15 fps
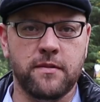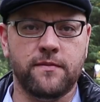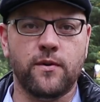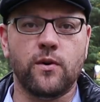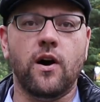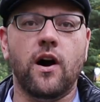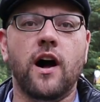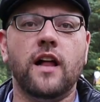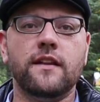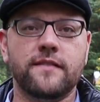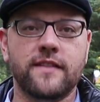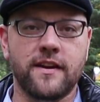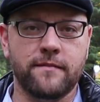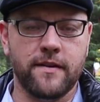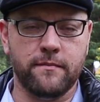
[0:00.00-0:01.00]
before all
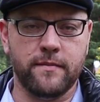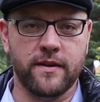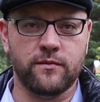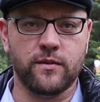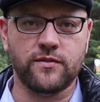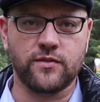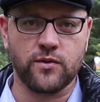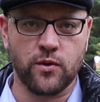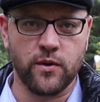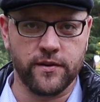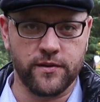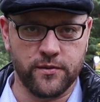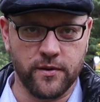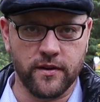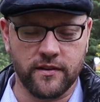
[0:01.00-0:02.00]
of them have been
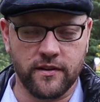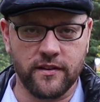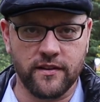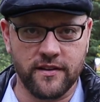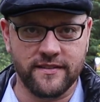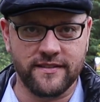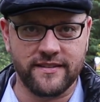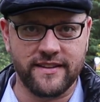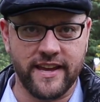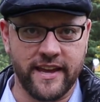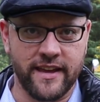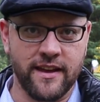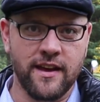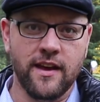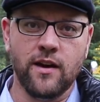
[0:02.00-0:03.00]
restored to a good
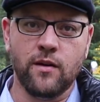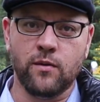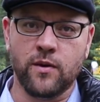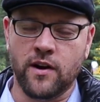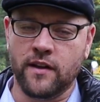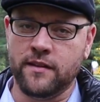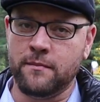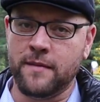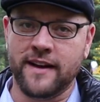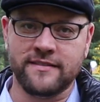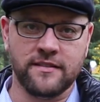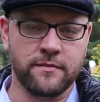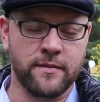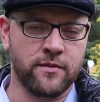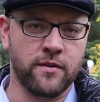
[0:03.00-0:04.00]
state where all the
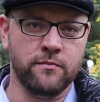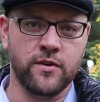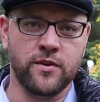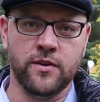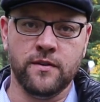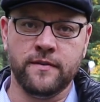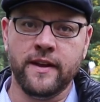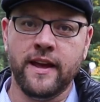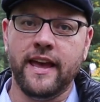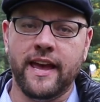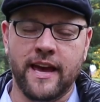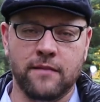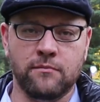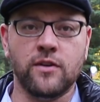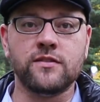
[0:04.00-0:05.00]
moss has been removed
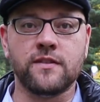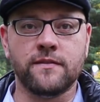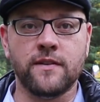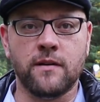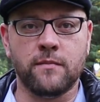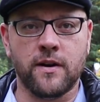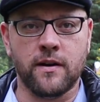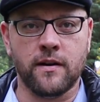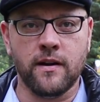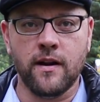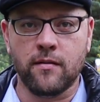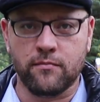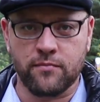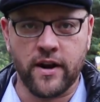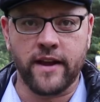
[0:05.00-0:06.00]
and most of them are
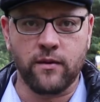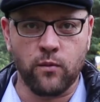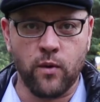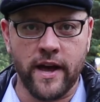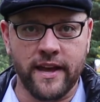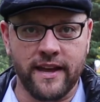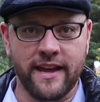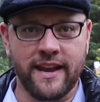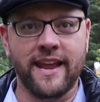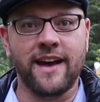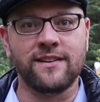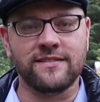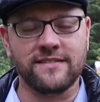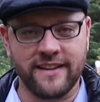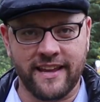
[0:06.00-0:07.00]
bright white and
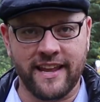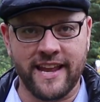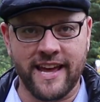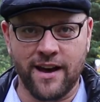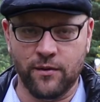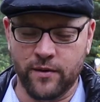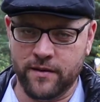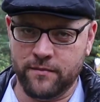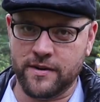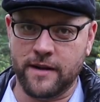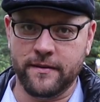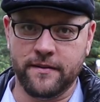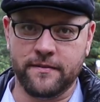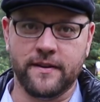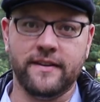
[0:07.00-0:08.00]
now sticking out when
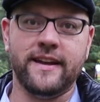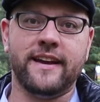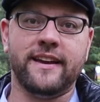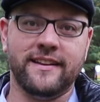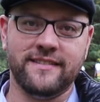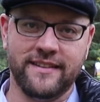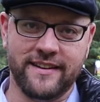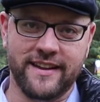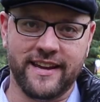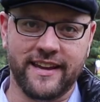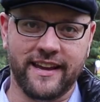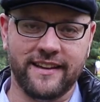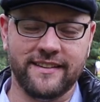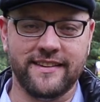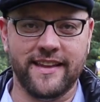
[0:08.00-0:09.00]
probably for decades and
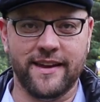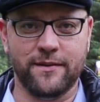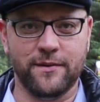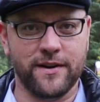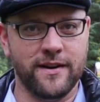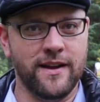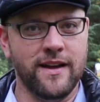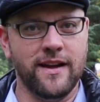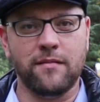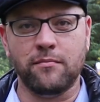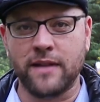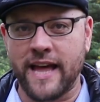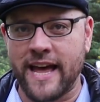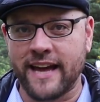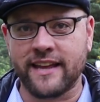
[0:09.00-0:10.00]
decades they were
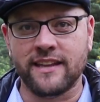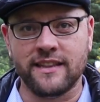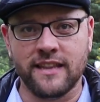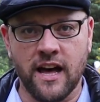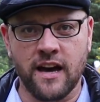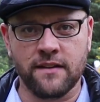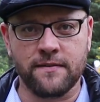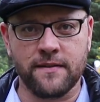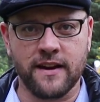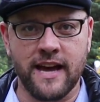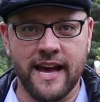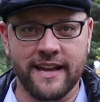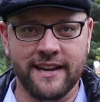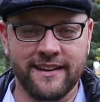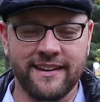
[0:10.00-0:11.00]
black and long
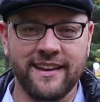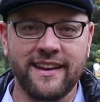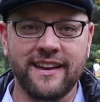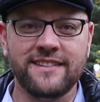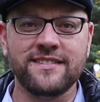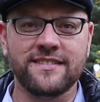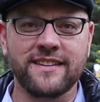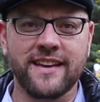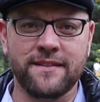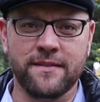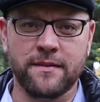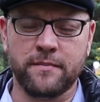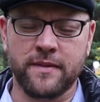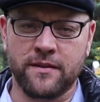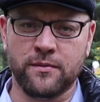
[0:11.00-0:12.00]
forgotten. It's just kind
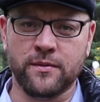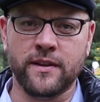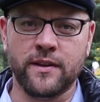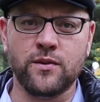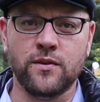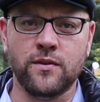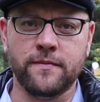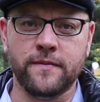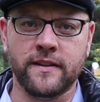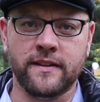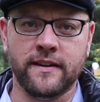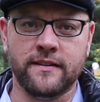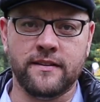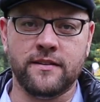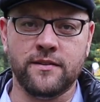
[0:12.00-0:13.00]
of been a really cool
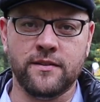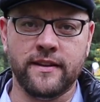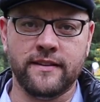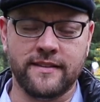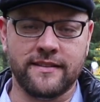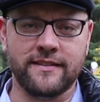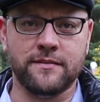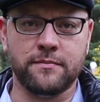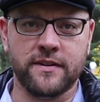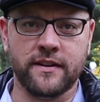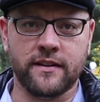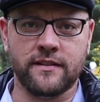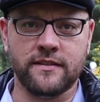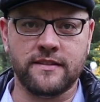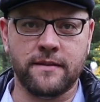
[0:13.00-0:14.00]
feeling to do this at this
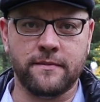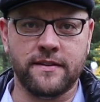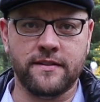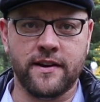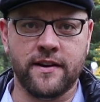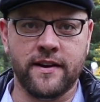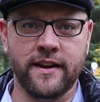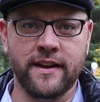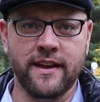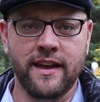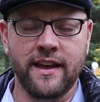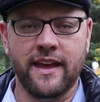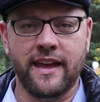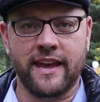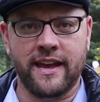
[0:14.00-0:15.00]
particular cemetery
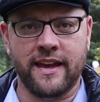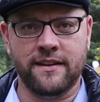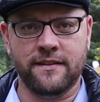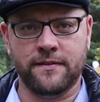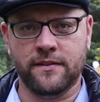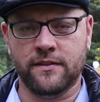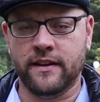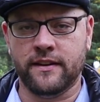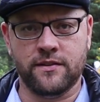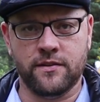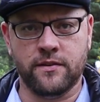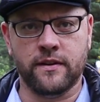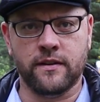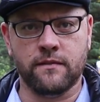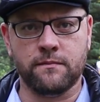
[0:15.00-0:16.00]
and you feel like you're
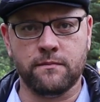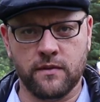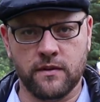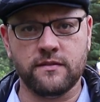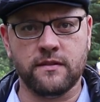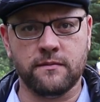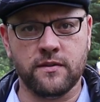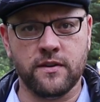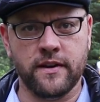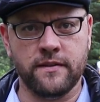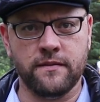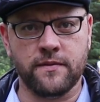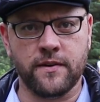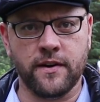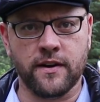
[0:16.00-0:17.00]
doing some
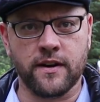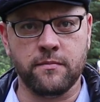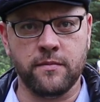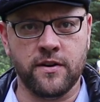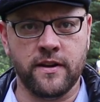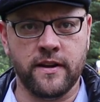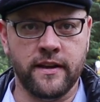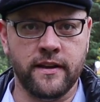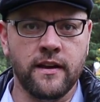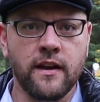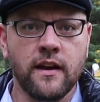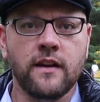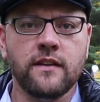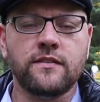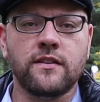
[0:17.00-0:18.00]
good for your community.
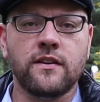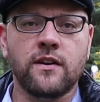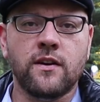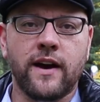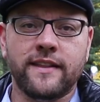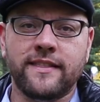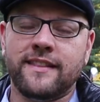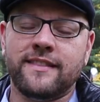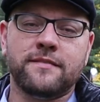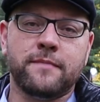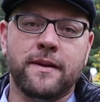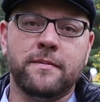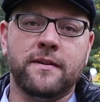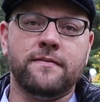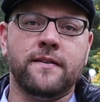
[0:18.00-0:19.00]
So I thought this
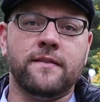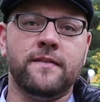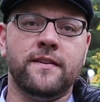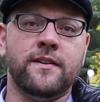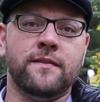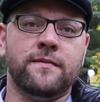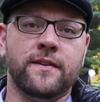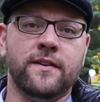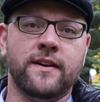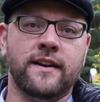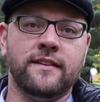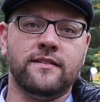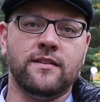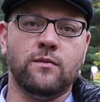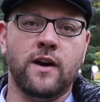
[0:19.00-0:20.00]
might be a fun video for you
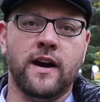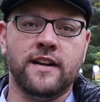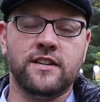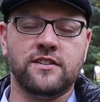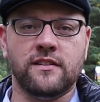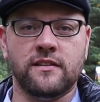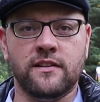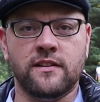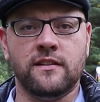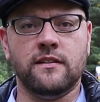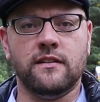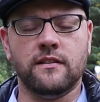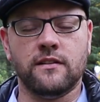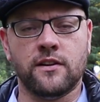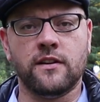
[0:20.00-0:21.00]
guys to watch to
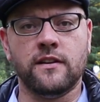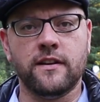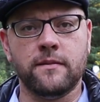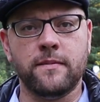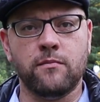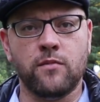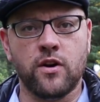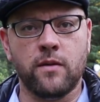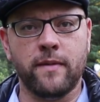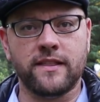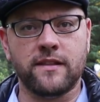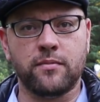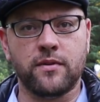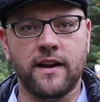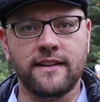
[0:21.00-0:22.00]
little, learn a little bit more
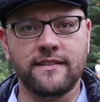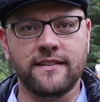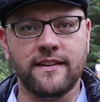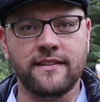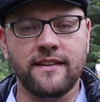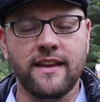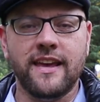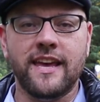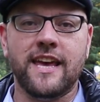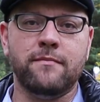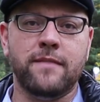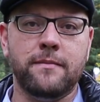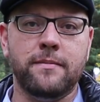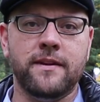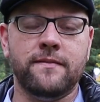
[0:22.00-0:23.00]
about the process
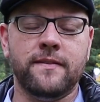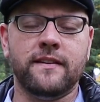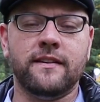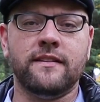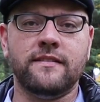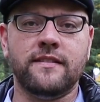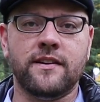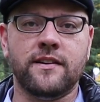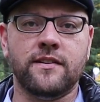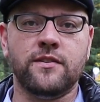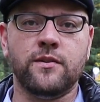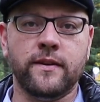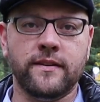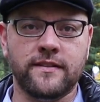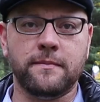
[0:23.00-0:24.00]
and maybe even consider
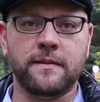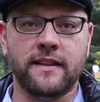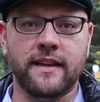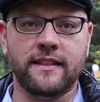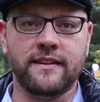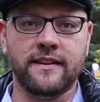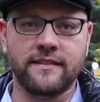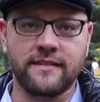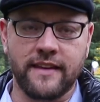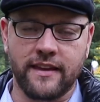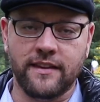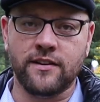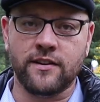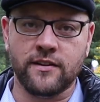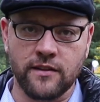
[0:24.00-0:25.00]
doing something like this
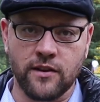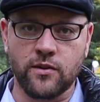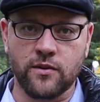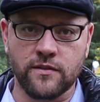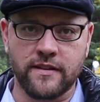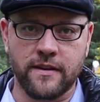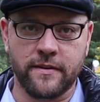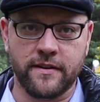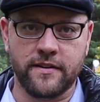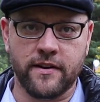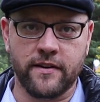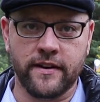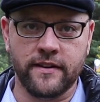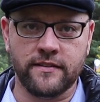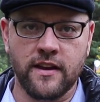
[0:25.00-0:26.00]
at your local
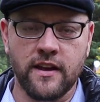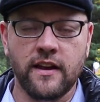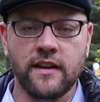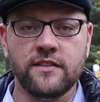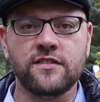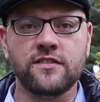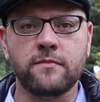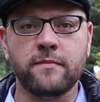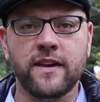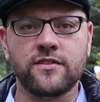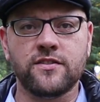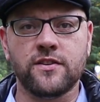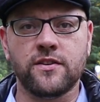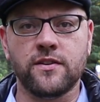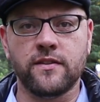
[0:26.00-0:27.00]
cemeteries just to make
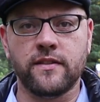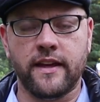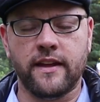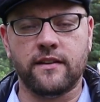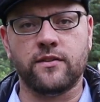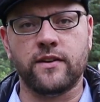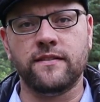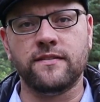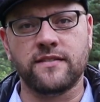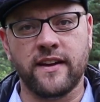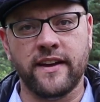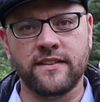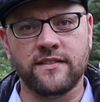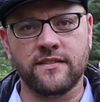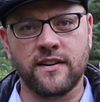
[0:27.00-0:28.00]
sure that grave
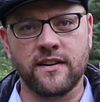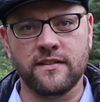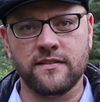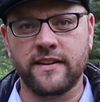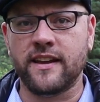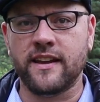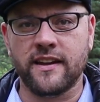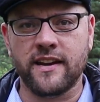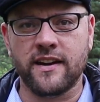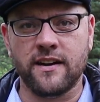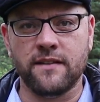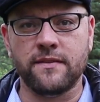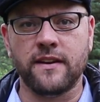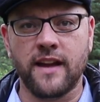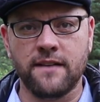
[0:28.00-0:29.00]
sites are taken care
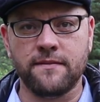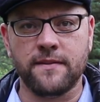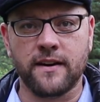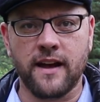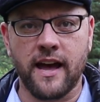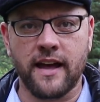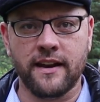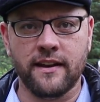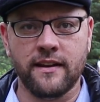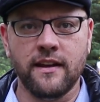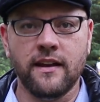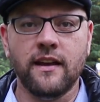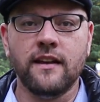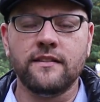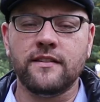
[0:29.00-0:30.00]
of and not forgotten.
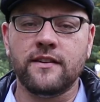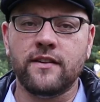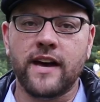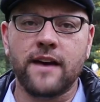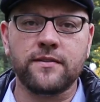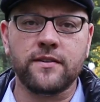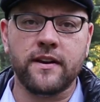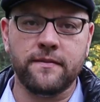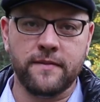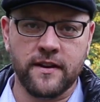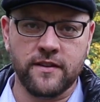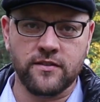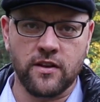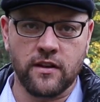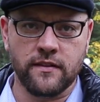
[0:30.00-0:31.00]
So after I
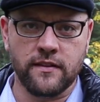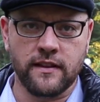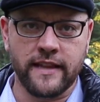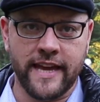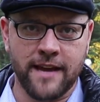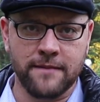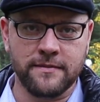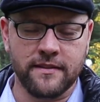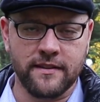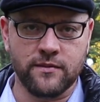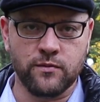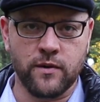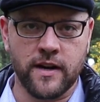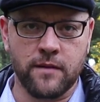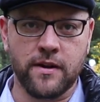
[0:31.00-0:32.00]
finished all of the lambs at
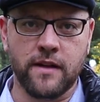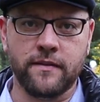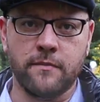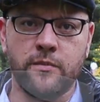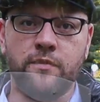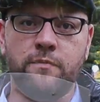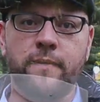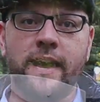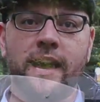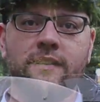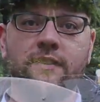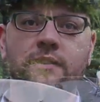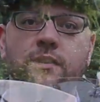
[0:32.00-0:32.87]
this one, I'll probably move back to